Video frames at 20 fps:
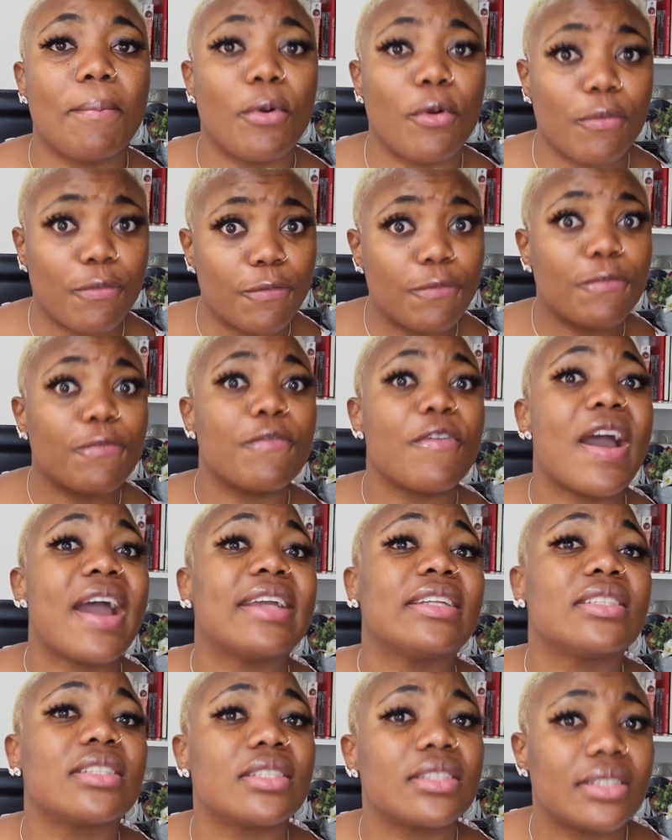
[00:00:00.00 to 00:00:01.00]
but
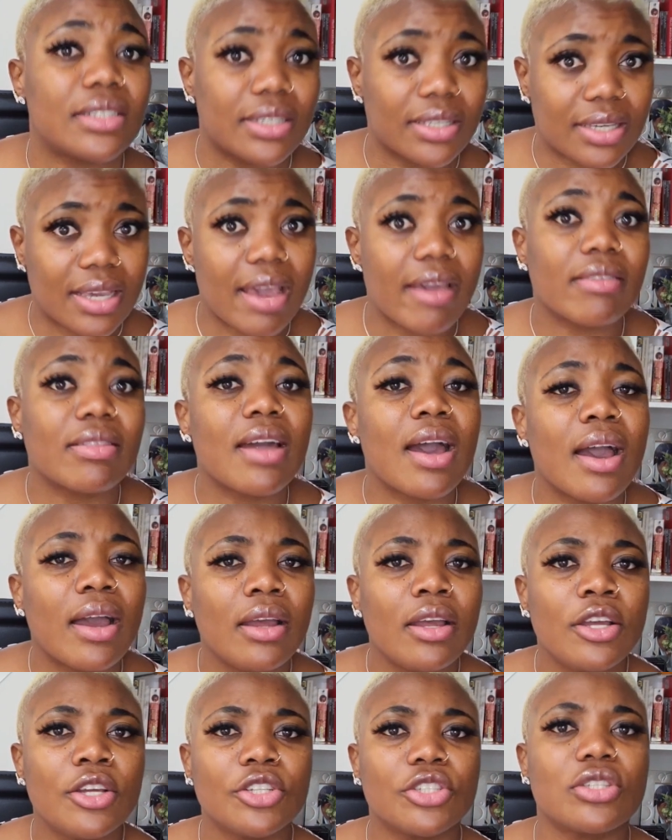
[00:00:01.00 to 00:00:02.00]
fight together
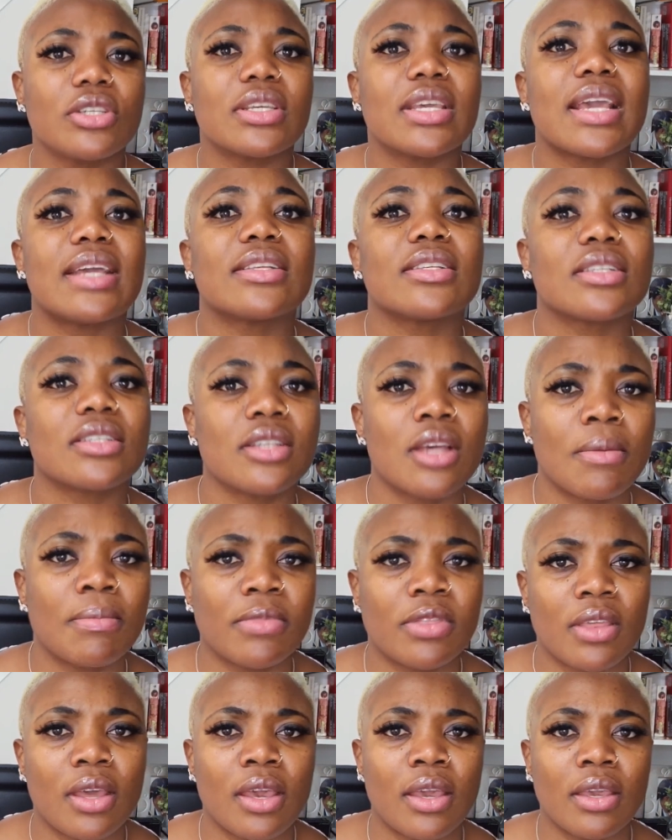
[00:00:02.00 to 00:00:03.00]
to get
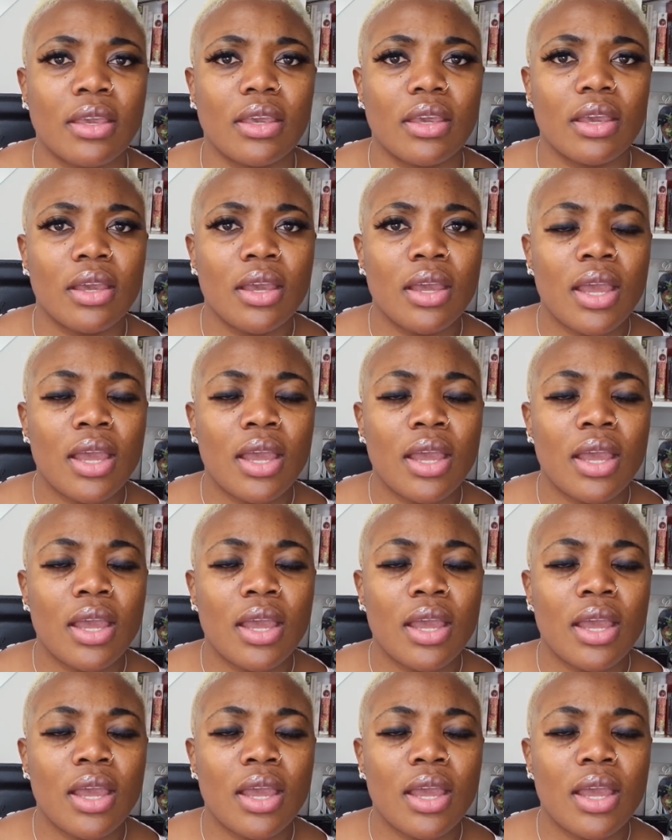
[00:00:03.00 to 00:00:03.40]
something.